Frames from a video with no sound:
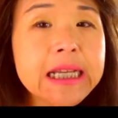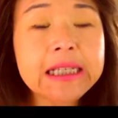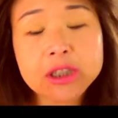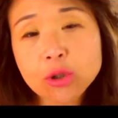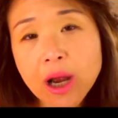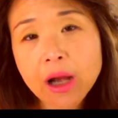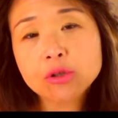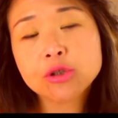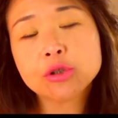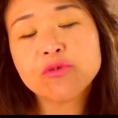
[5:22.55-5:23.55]
as to
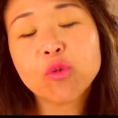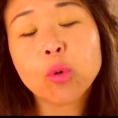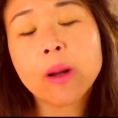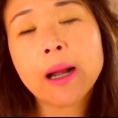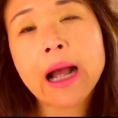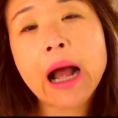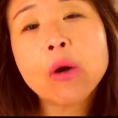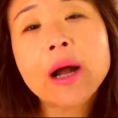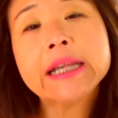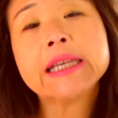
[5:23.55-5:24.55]
how to uh,
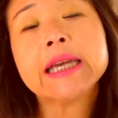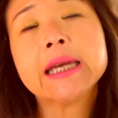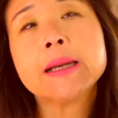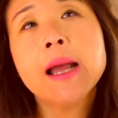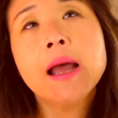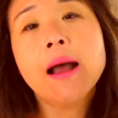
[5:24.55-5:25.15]
how I can